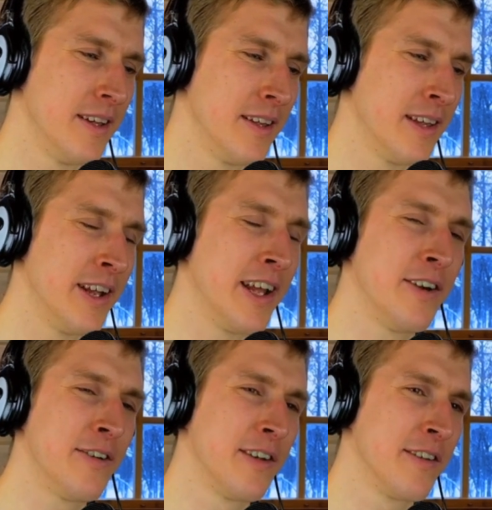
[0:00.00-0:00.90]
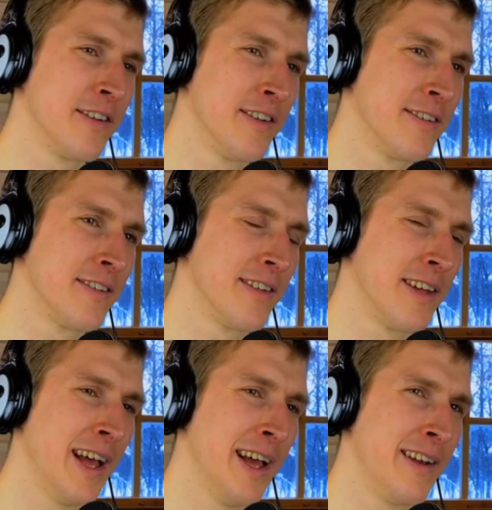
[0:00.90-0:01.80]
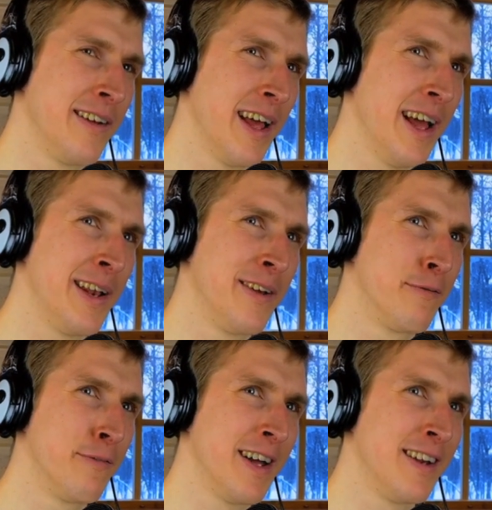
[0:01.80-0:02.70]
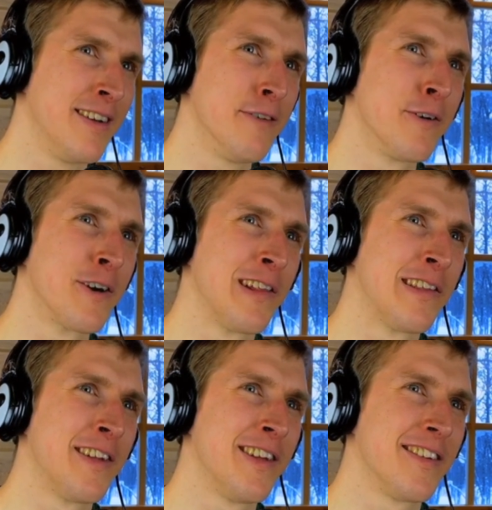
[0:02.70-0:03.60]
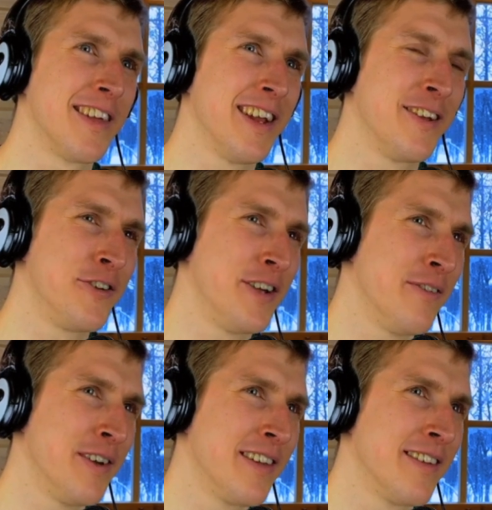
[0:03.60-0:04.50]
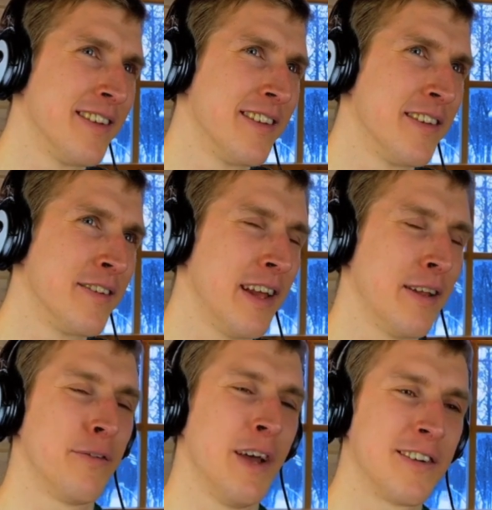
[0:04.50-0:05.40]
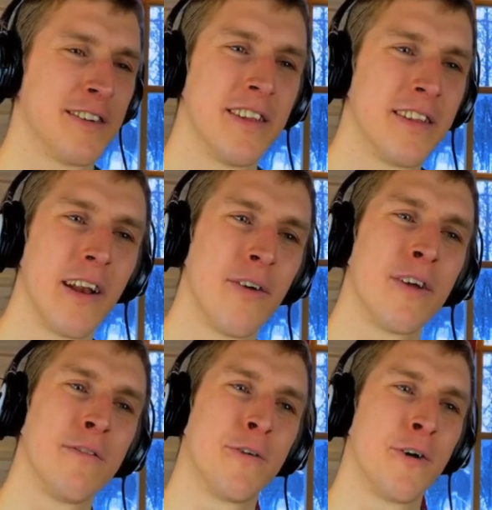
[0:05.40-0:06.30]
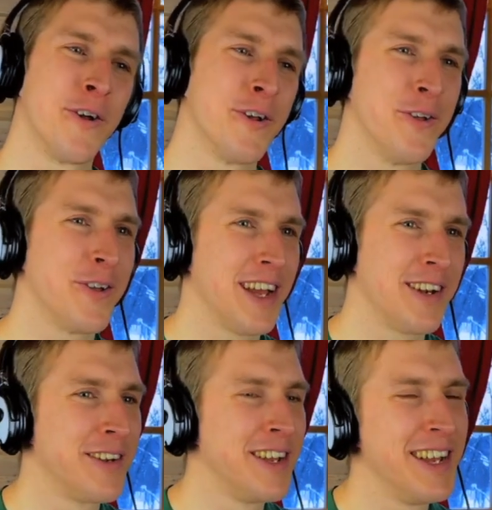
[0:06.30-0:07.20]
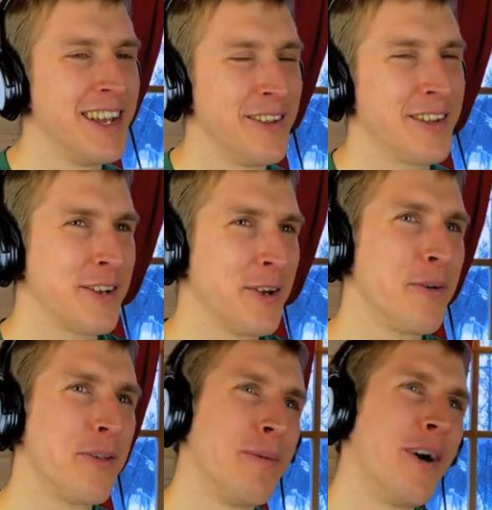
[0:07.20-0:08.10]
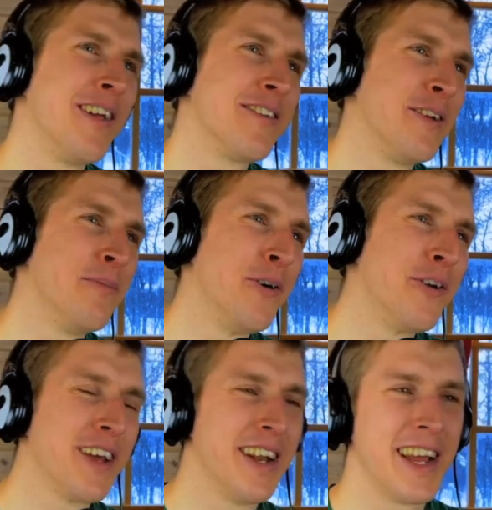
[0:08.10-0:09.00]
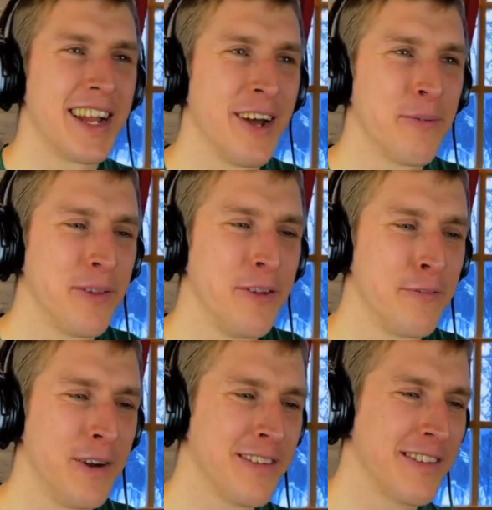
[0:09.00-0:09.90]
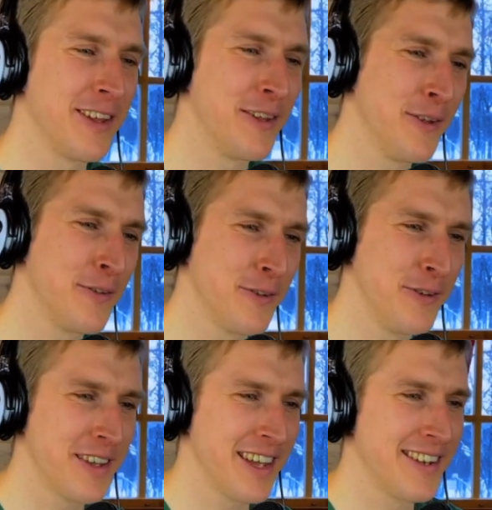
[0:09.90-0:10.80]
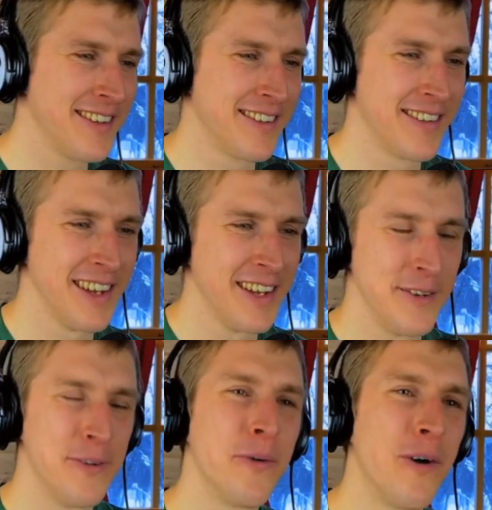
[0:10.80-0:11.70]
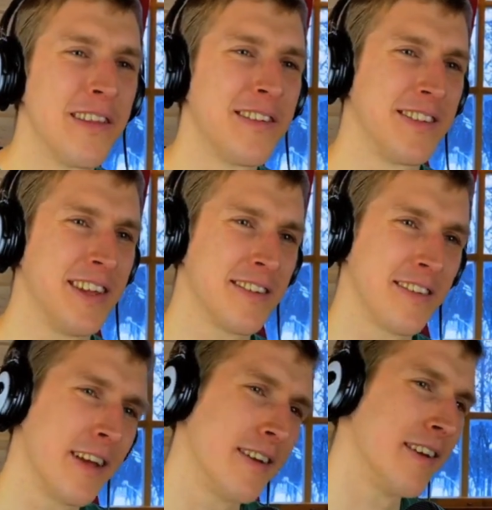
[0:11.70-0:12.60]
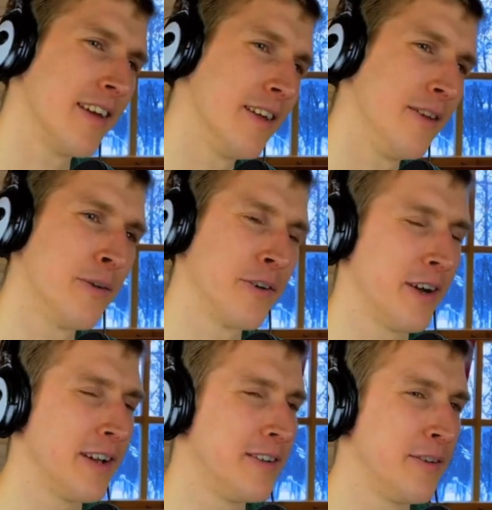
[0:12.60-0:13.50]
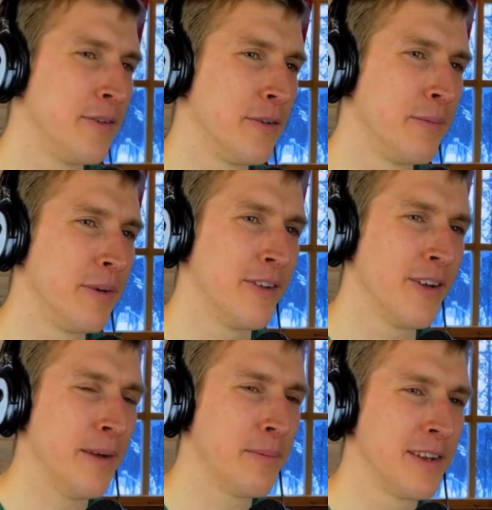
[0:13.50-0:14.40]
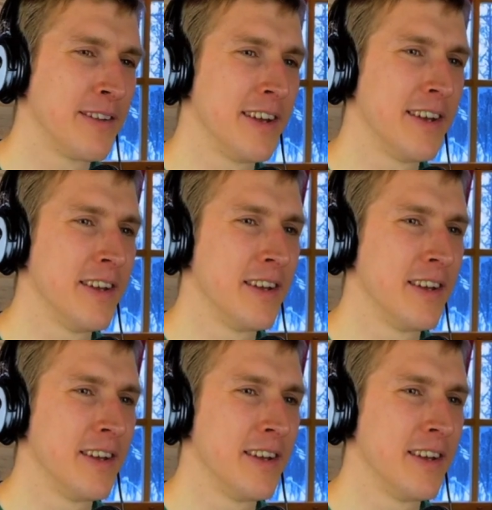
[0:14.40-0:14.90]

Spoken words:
hindrances and find difficulties in achieving the satisfaction that they're looking for. You can't go to the parties anymore. You can't hang out with your friends like you used to. You can't do all these things that you were trying to do to bring you happiness. Yeah.